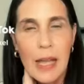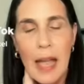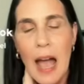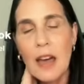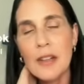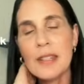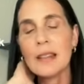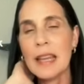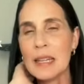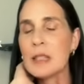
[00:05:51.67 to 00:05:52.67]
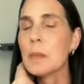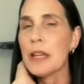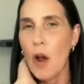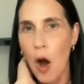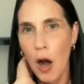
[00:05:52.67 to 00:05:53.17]
How does the latest
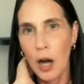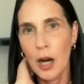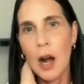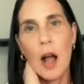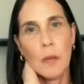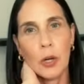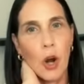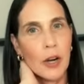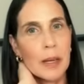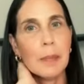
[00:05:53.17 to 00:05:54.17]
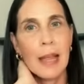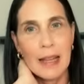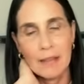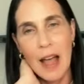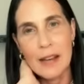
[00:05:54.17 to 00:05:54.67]
P R regarding Blake
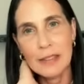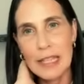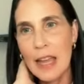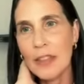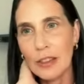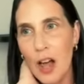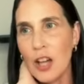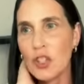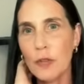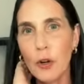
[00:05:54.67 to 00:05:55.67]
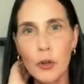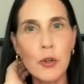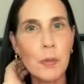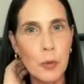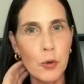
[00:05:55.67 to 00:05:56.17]
Lively and the launch of her
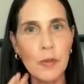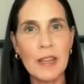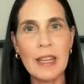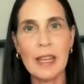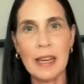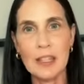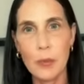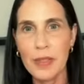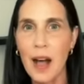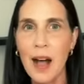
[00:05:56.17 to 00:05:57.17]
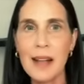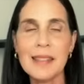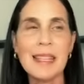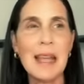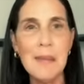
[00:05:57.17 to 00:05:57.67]
new movie, It Ends With
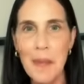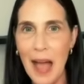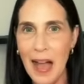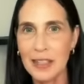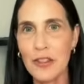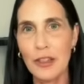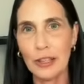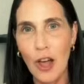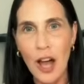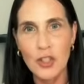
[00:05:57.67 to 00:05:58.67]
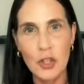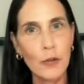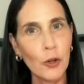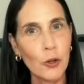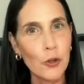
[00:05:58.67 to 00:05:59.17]
Us, impact the launch of
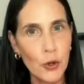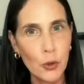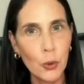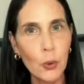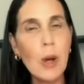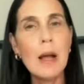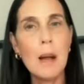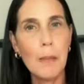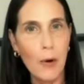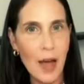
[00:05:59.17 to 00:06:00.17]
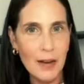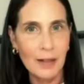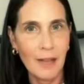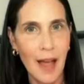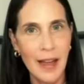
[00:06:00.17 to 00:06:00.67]
her new product
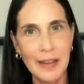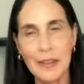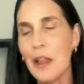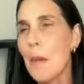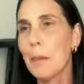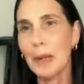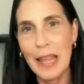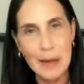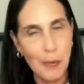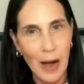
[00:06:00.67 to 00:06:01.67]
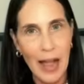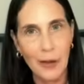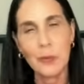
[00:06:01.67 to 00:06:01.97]
line, Blake Brown,